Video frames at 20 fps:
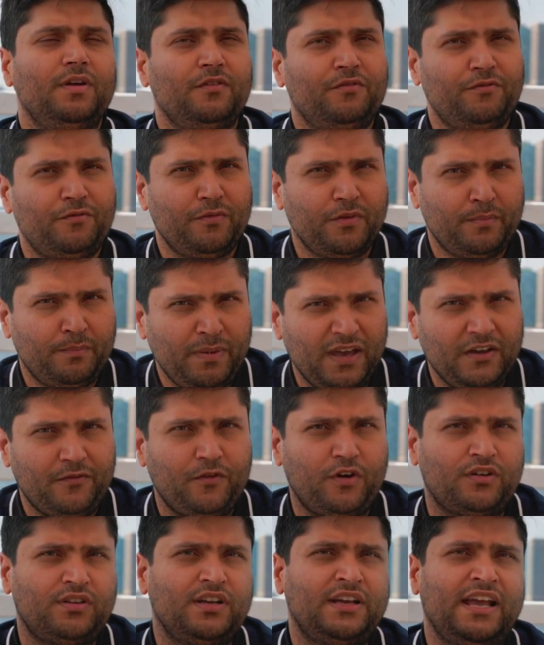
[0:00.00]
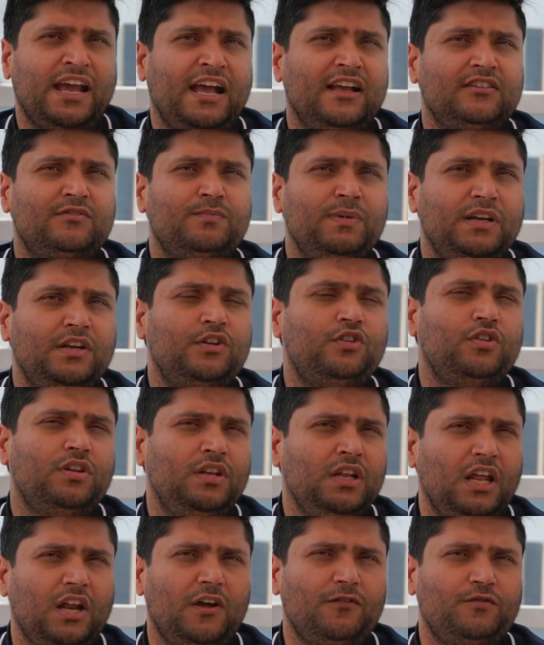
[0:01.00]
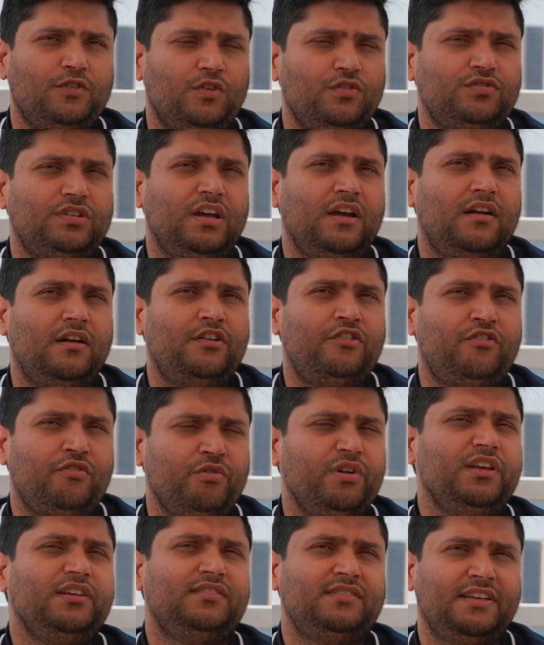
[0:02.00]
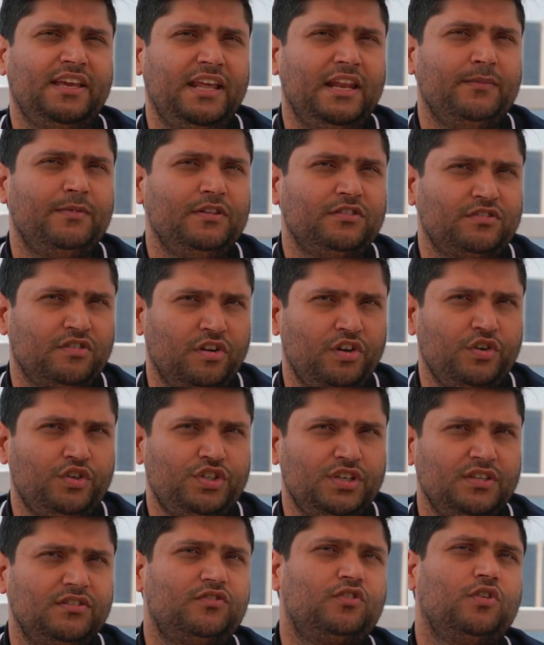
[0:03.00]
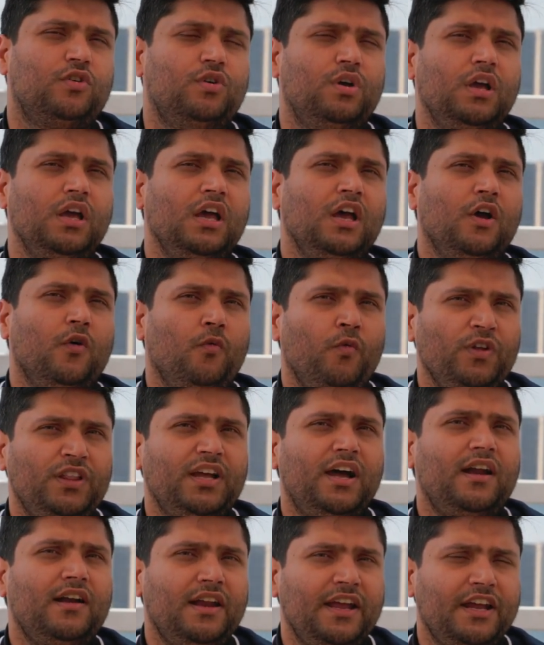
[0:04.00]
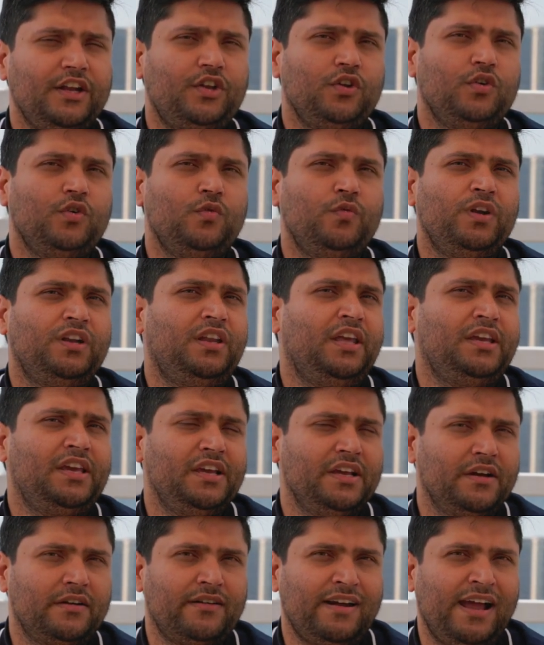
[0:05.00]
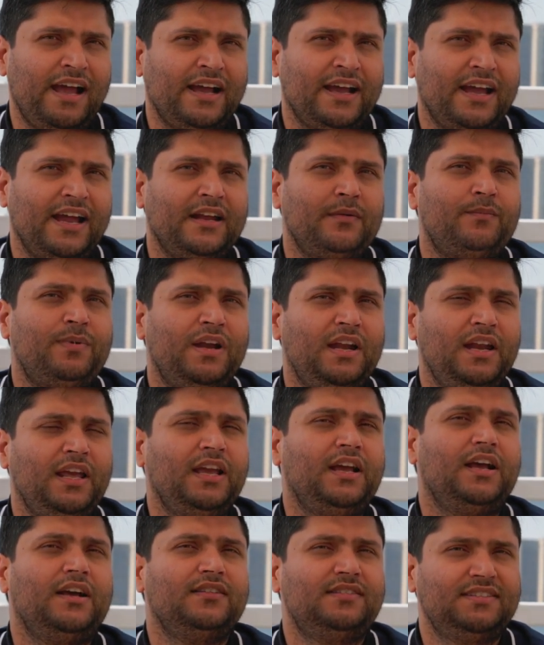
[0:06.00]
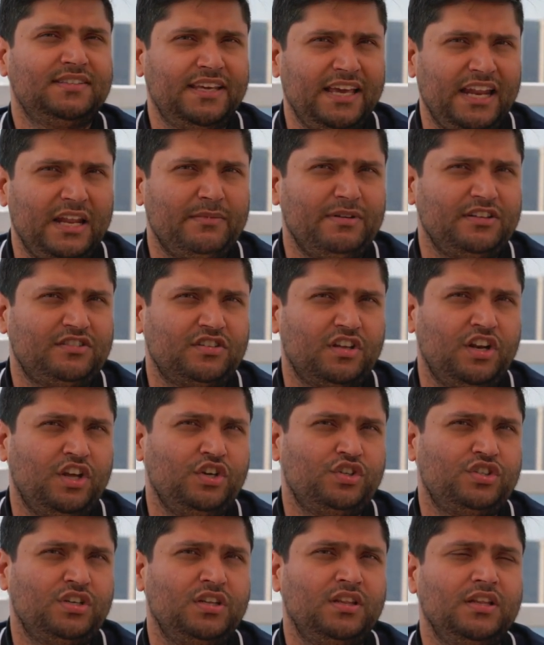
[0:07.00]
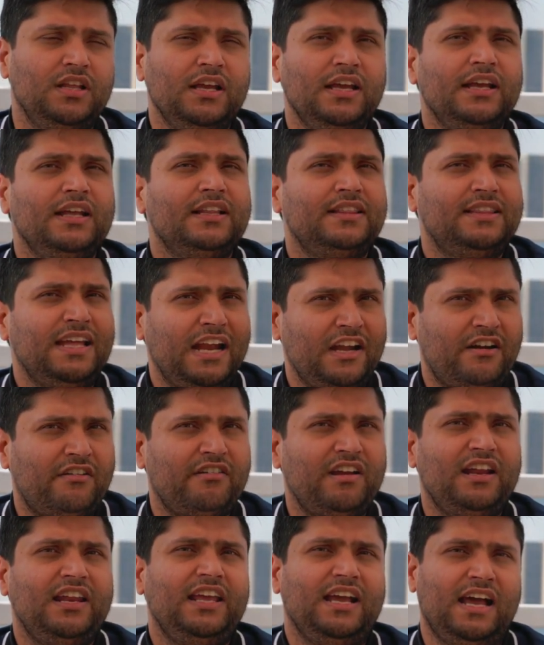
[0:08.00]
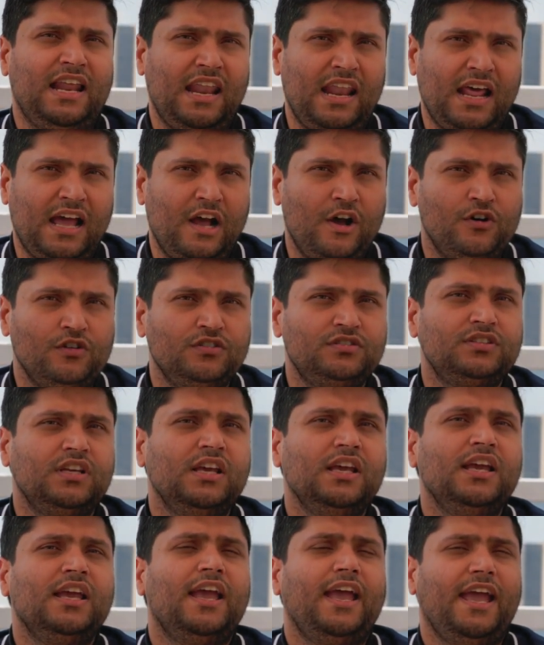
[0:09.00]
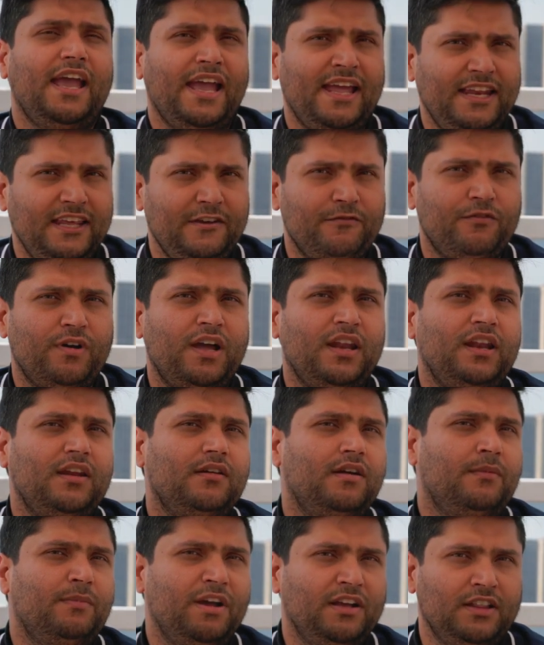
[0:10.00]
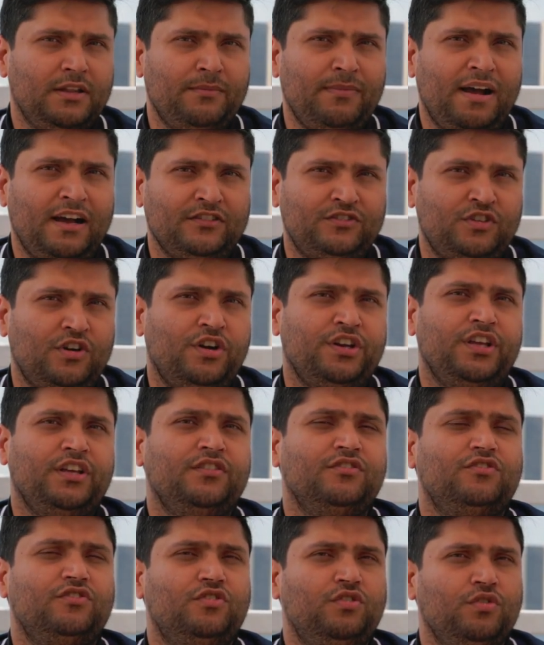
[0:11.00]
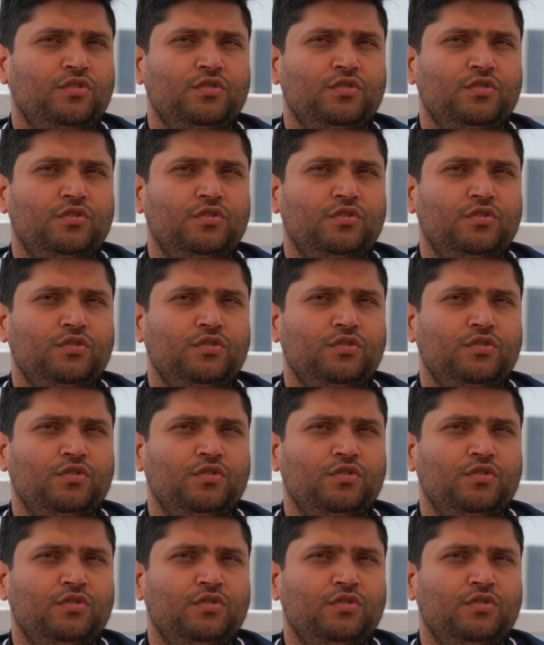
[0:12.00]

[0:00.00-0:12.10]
pay for the gas, but none of those are truly scalable solutions. So with our layer 2, we're taking a crack at building a scalable solution that really allows anyone among the mass audience to